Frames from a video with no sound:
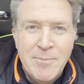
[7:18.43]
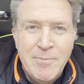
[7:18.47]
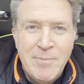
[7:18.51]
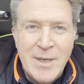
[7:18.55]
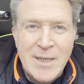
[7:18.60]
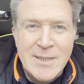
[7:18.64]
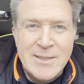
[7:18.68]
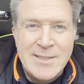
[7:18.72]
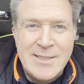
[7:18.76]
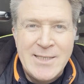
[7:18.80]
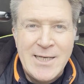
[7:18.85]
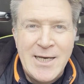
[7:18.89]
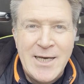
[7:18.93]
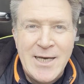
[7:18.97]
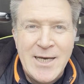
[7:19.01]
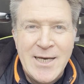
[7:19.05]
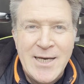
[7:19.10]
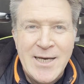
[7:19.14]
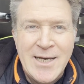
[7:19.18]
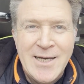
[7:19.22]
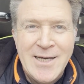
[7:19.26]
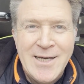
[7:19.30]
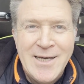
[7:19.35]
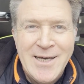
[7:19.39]
But
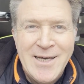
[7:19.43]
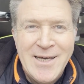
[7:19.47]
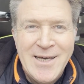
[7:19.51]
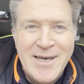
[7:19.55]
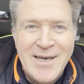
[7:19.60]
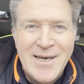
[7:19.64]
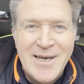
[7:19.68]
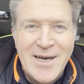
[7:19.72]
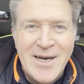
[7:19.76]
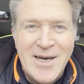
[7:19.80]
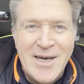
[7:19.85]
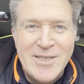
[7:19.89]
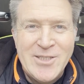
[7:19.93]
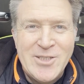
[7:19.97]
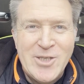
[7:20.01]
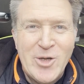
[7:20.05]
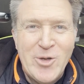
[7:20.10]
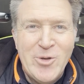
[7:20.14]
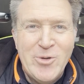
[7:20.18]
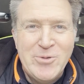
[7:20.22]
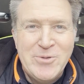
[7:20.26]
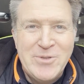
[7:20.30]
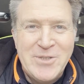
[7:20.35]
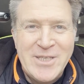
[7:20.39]
I
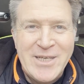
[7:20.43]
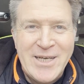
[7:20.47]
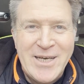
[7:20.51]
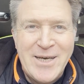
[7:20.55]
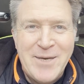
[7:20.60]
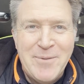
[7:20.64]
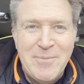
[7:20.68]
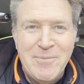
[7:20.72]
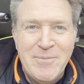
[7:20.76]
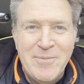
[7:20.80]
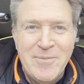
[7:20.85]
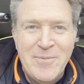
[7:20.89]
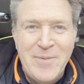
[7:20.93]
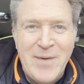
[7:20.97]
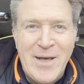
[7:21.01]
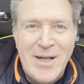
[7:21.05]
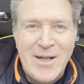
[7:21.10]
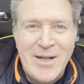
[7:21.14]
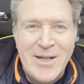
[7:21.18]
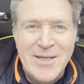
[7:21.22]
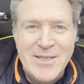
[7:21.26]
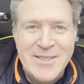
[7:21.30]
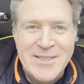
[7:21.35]
told Mel